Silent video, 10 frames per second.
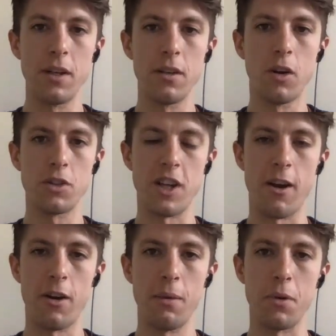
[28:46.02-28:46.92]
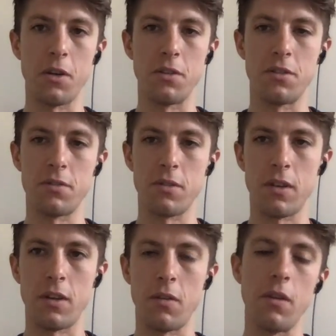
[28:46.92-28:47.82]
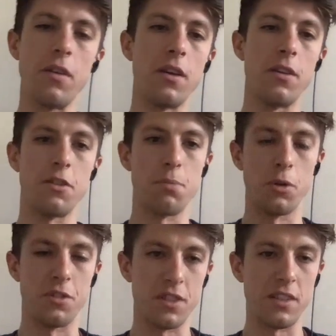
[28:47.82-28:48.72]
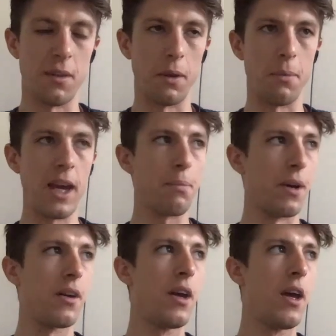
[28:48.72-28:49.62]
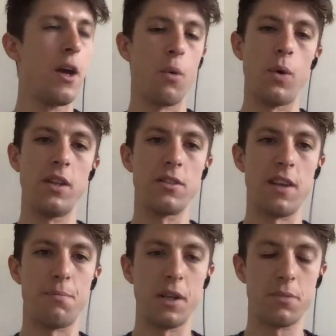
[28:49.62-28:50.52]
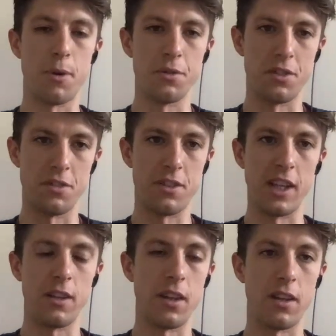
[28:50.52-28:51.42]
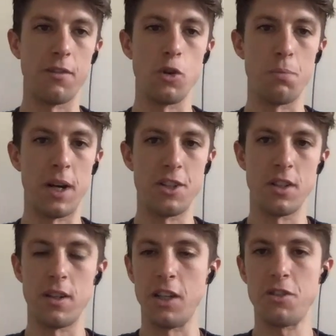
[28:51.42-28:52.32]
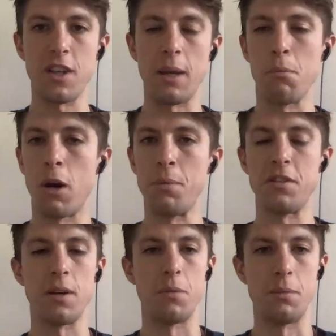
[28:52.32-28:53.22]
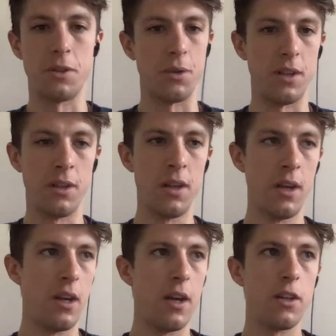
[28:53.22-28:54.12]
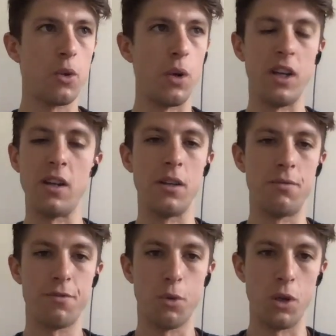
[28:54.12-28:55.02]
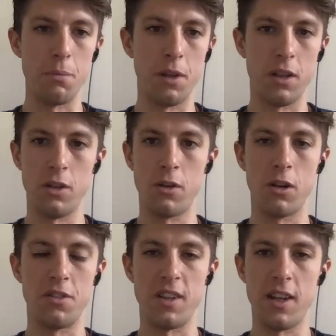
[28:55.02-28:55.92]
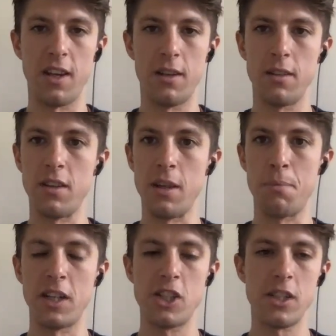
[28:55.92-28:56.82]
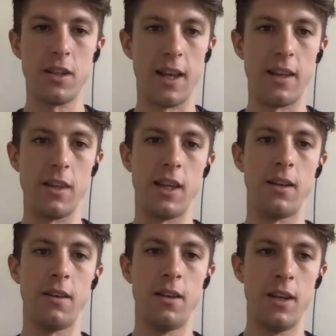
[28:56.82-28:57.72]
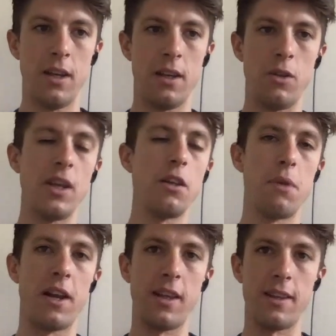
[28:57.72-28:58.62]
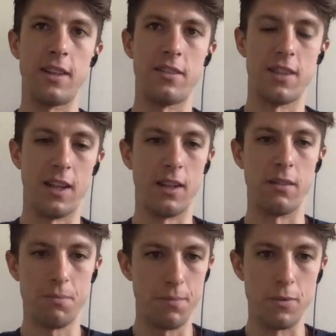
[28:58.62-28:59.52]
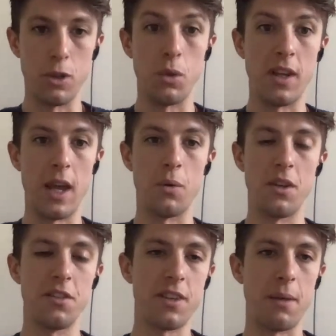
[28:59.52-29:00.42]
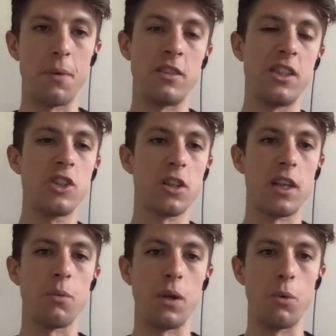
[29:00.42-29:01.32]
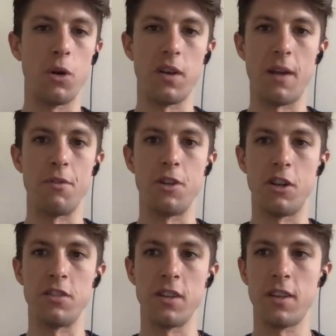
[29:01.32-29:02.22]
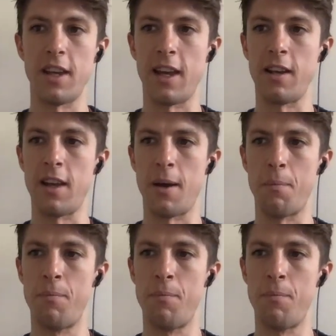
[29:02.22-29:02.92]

I mean, not charity because the, the sponsors get something back, but we just have big sponsors. They, they give you a budget. Each team might be somewhere between 20 to 40 million euros a year, in their budget. And then you get the money and they say, do what you can with this. And essentially, we work in advertising and